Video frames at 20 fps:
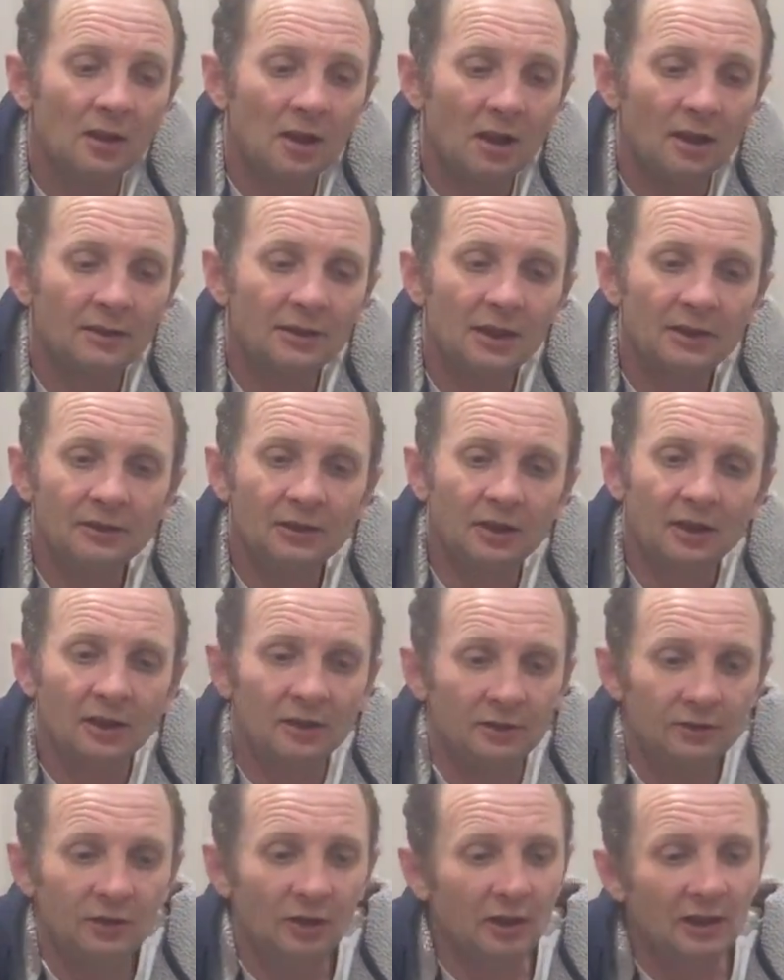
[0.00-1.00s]
and then
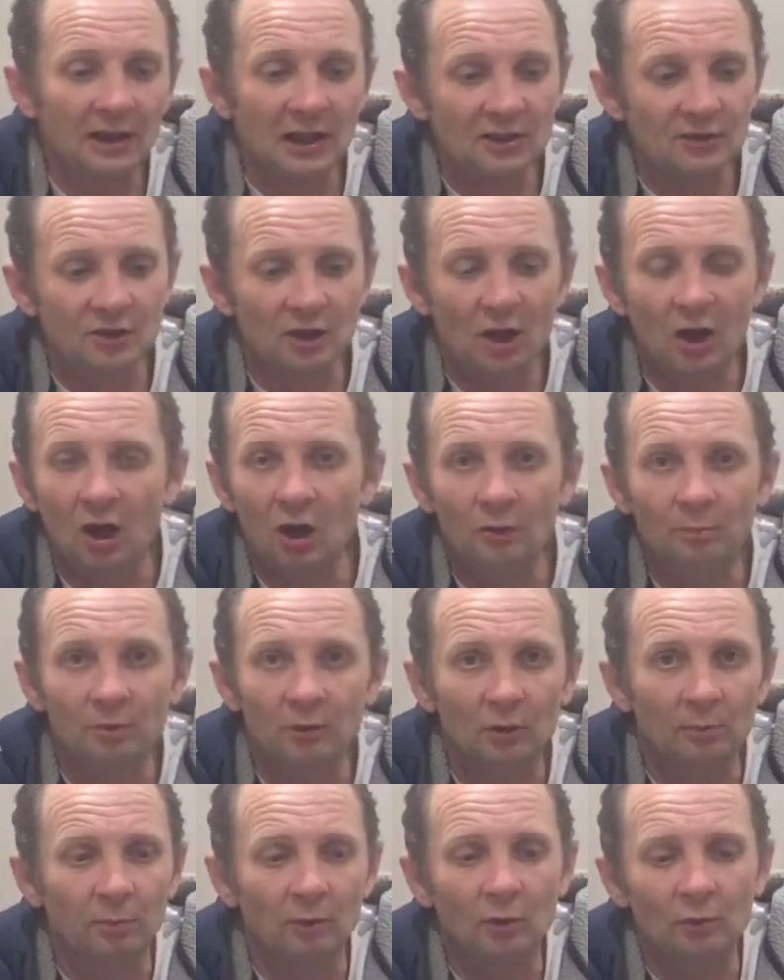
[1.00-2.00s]
you can actually
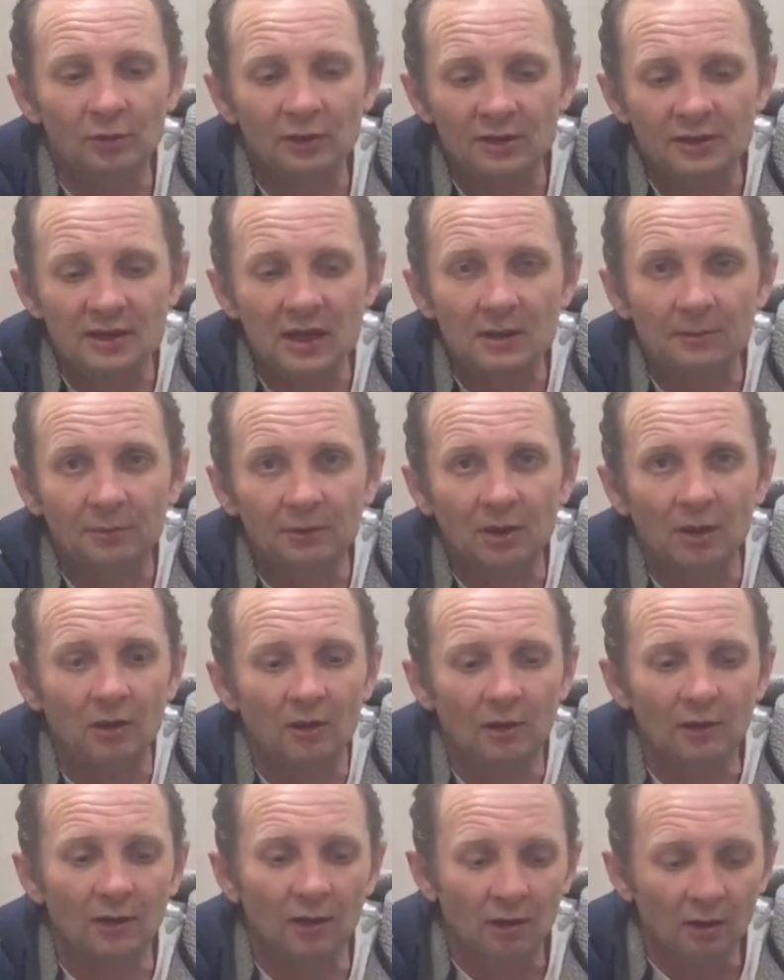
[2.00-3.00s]
open up all your tips,
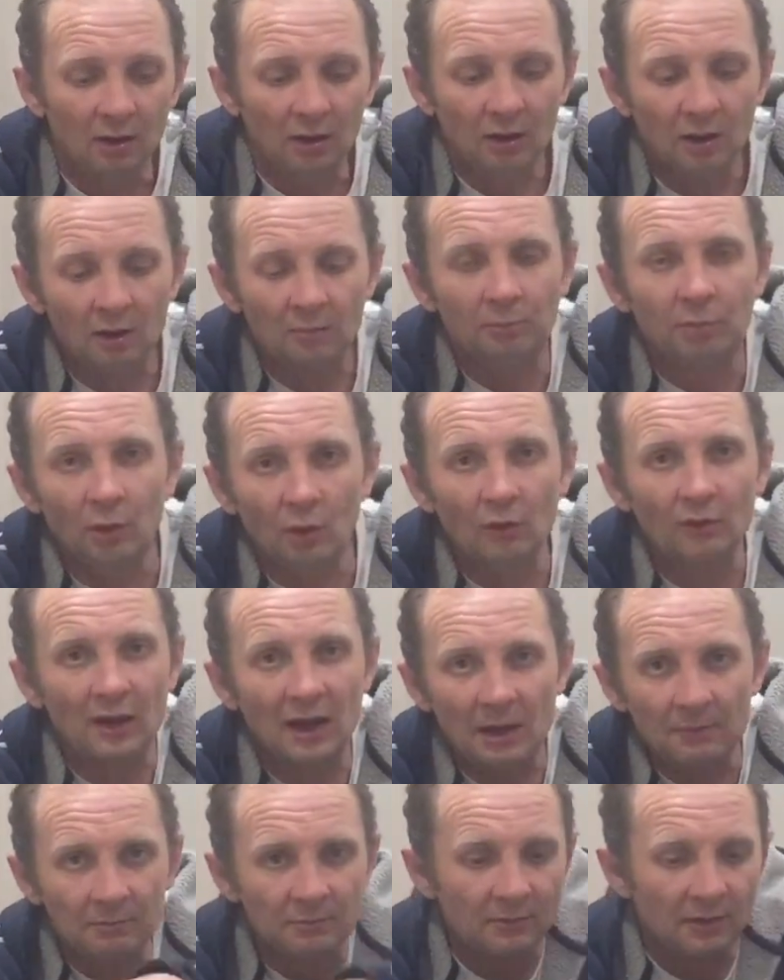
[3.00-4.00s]
can't you, and put
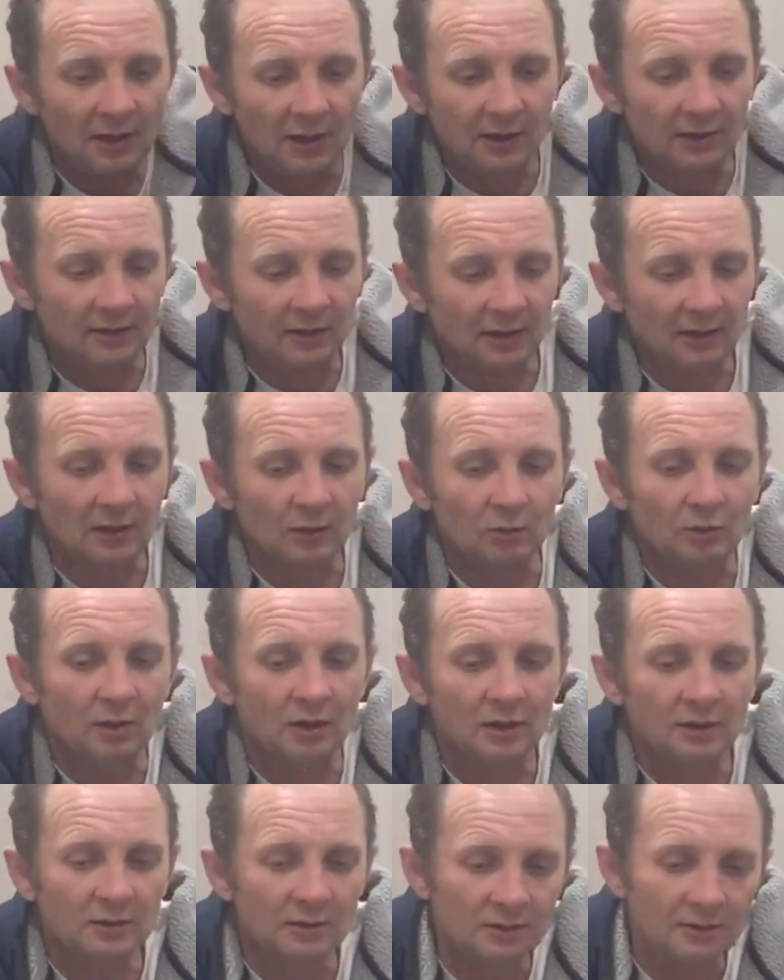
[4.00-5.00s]
them in the little
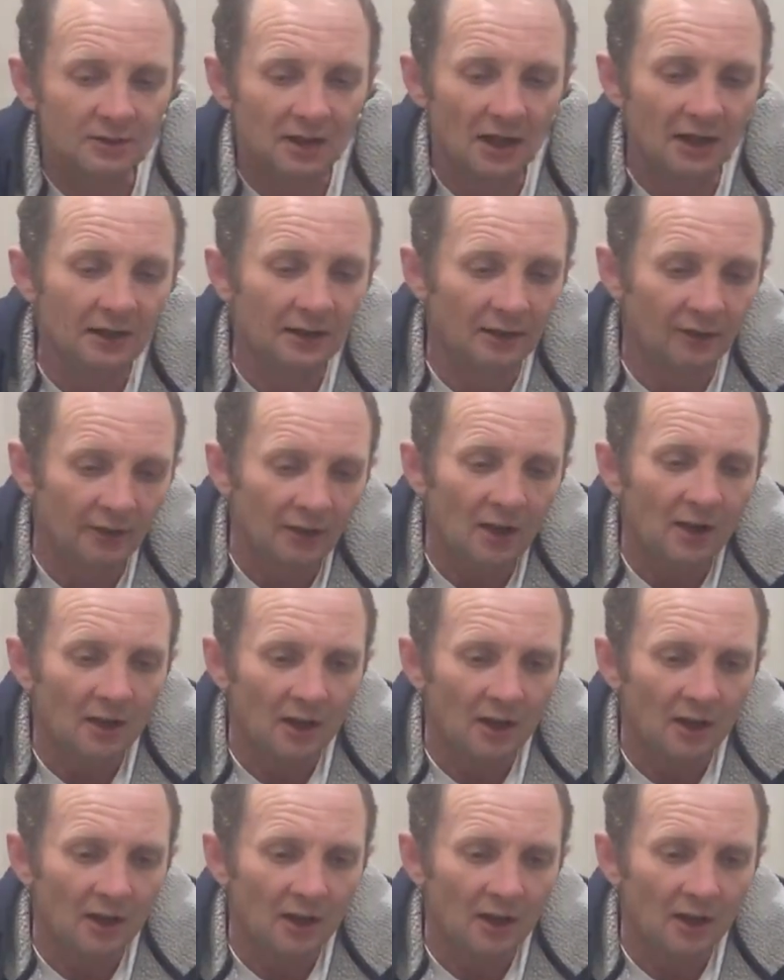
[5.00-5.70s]
containers.